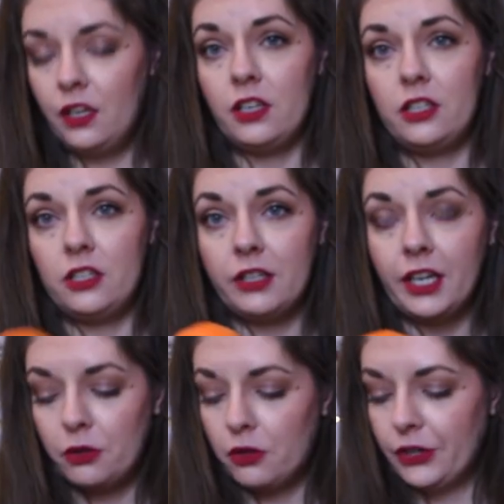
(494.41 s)
is you
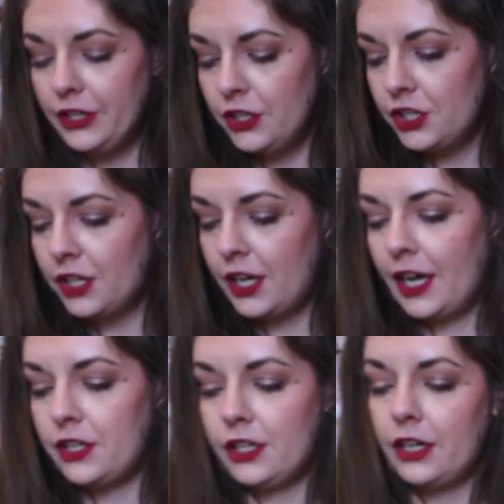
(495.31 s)
get your orange
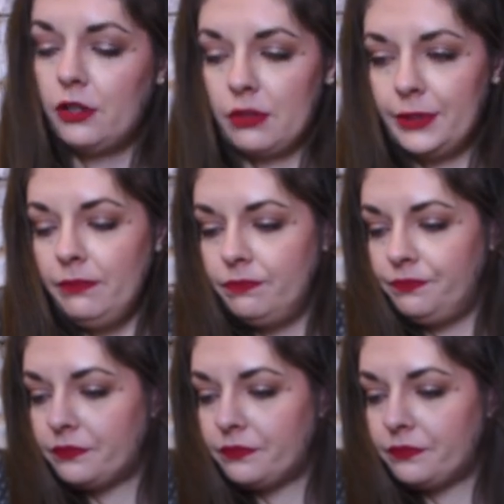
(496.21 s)
and you get your ribbon.